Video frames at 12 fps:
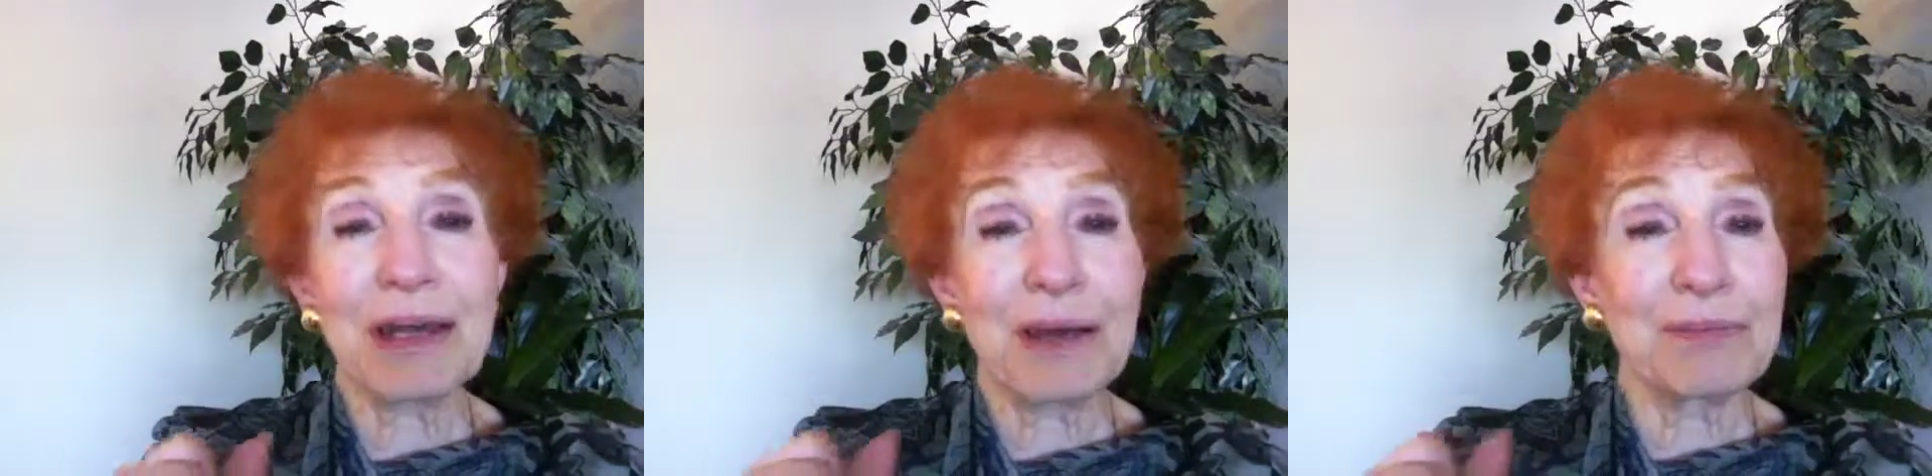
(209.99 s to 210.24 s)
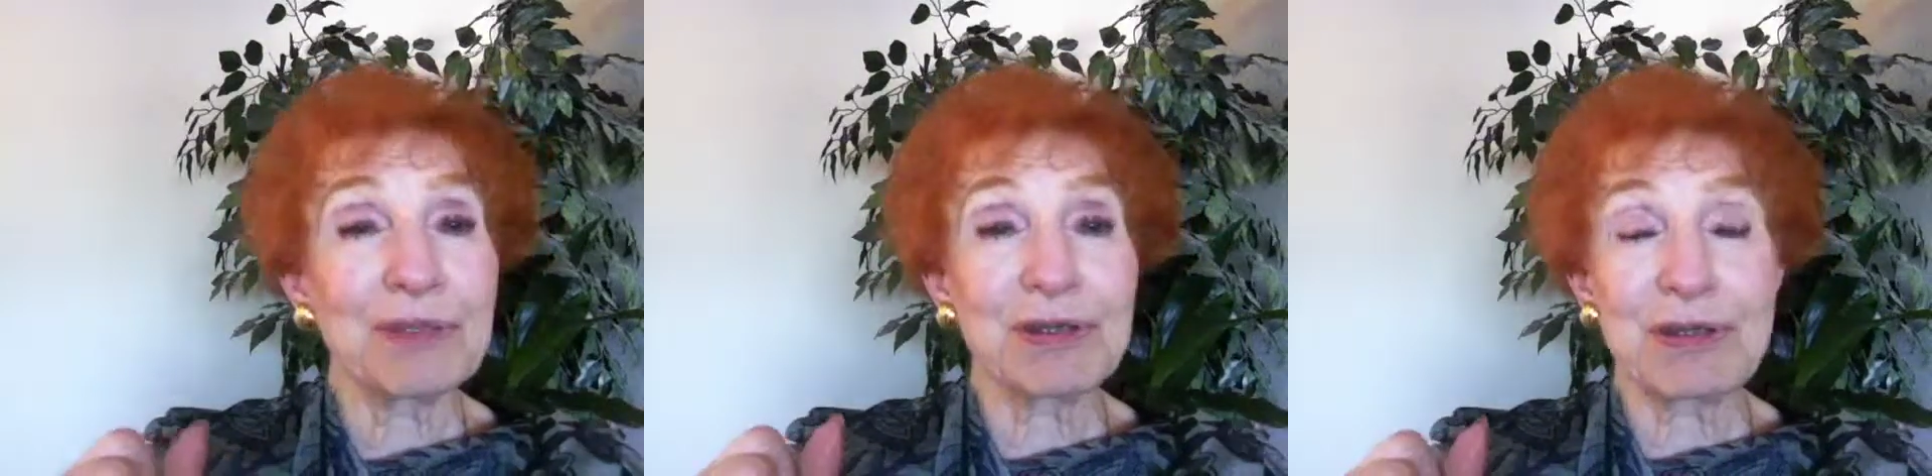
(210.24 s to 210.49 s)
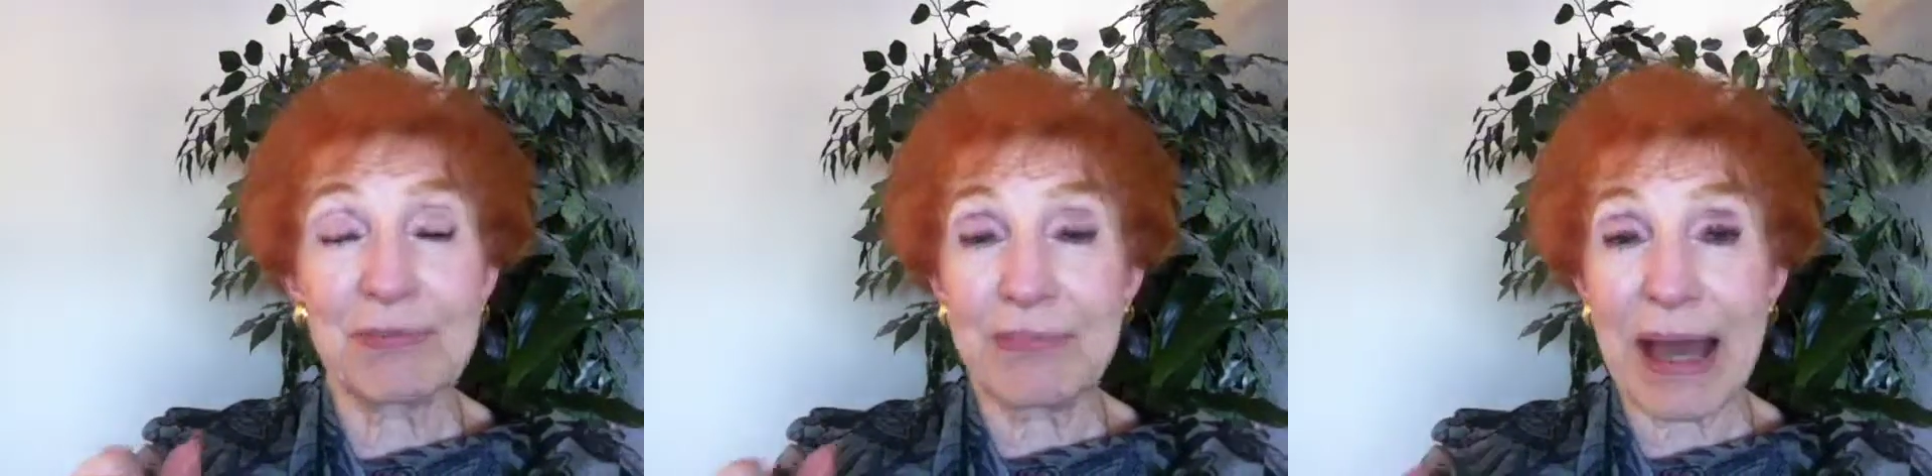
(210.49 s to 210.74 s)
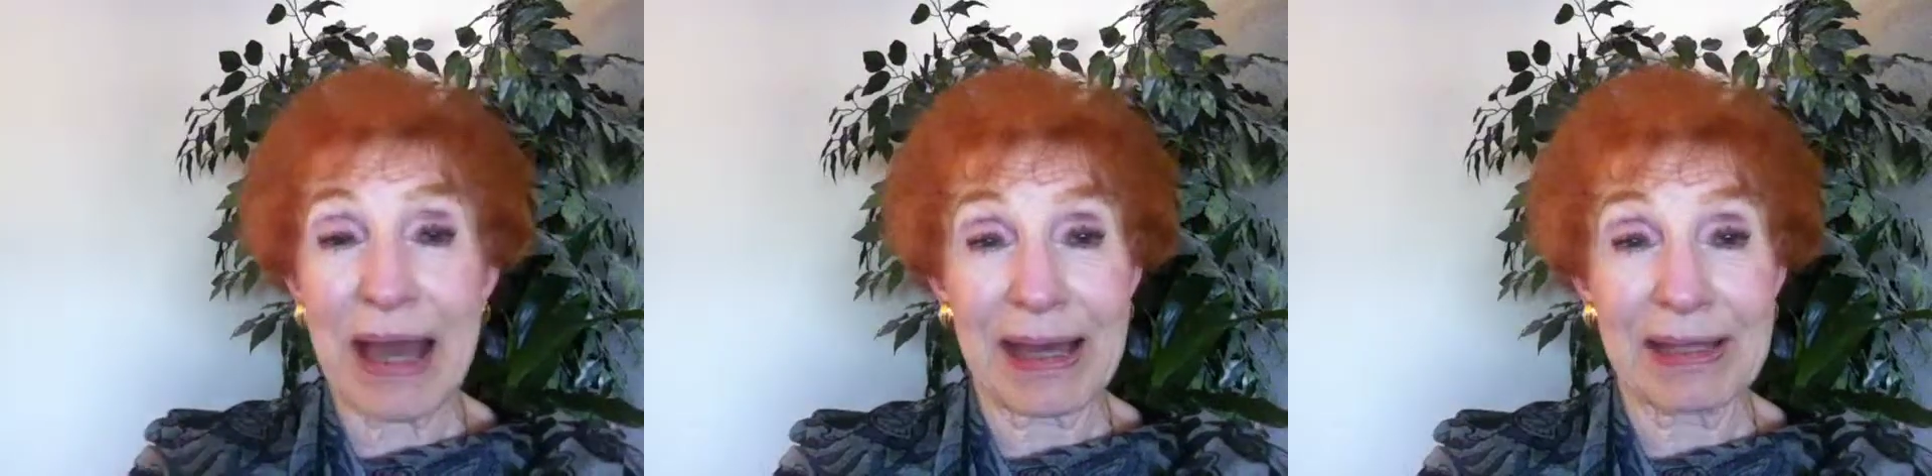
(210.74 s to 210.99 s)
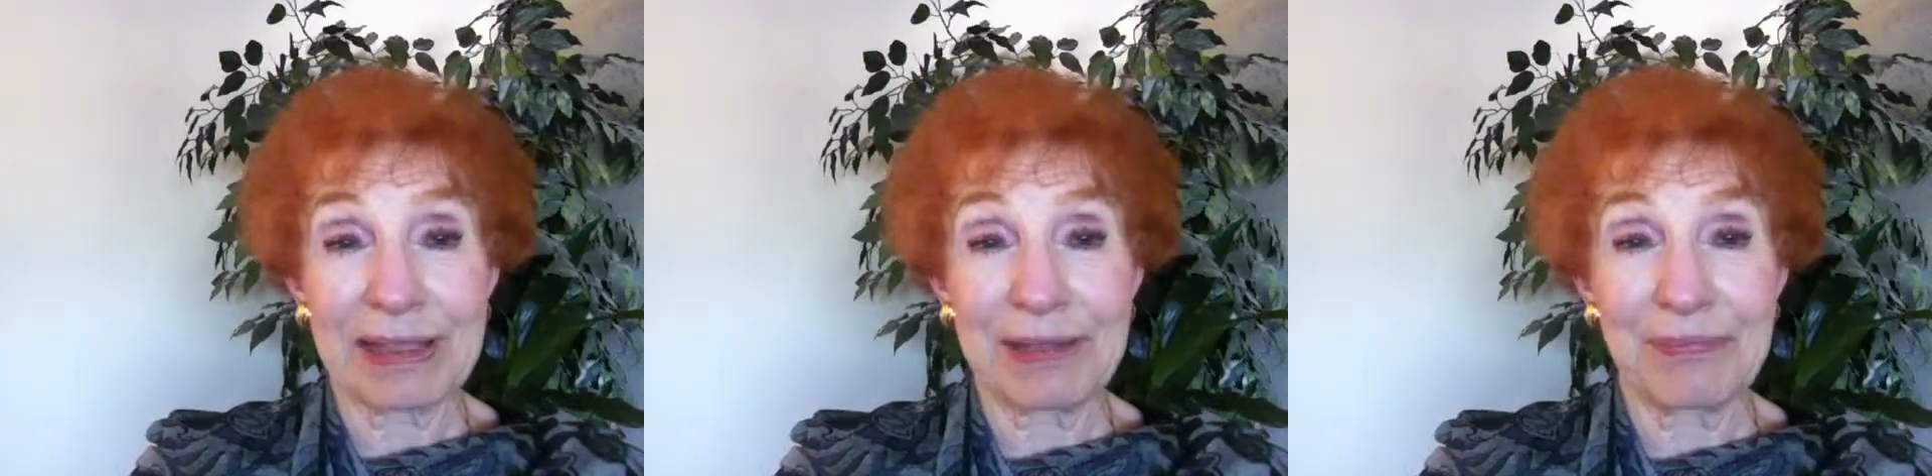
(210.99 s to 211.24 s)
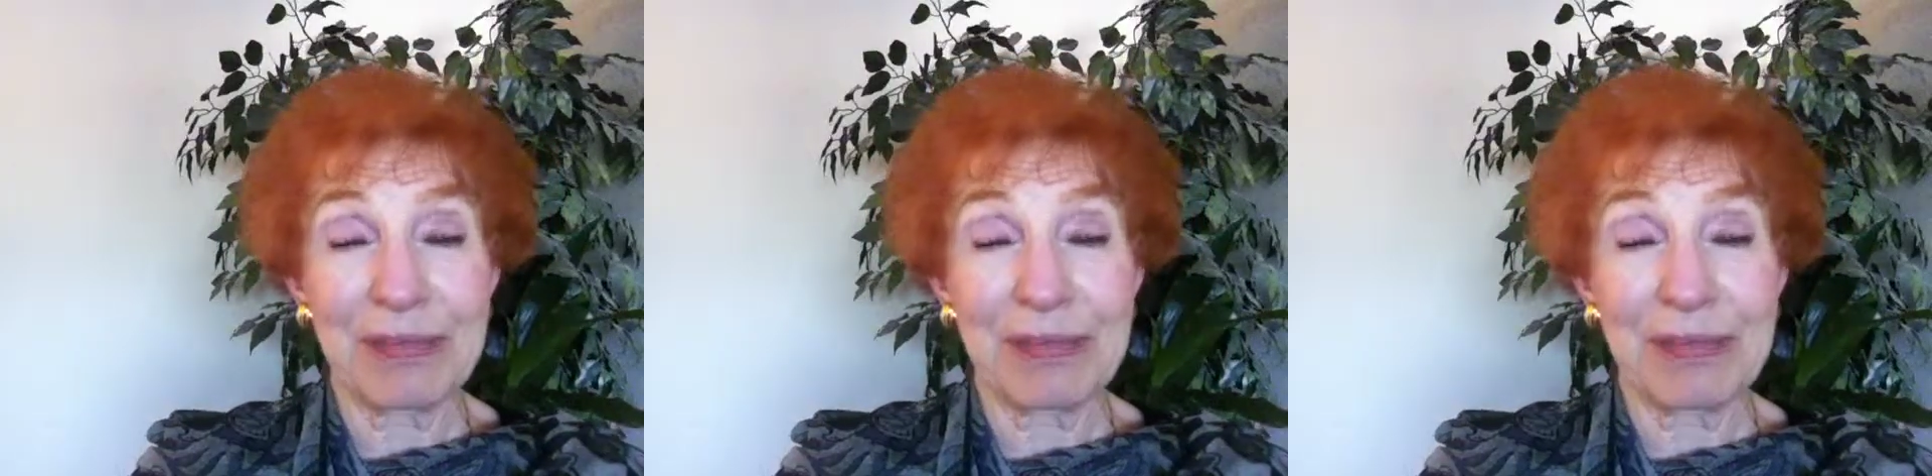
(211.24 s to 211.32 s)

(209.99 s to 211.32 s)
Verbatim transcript: comes to pass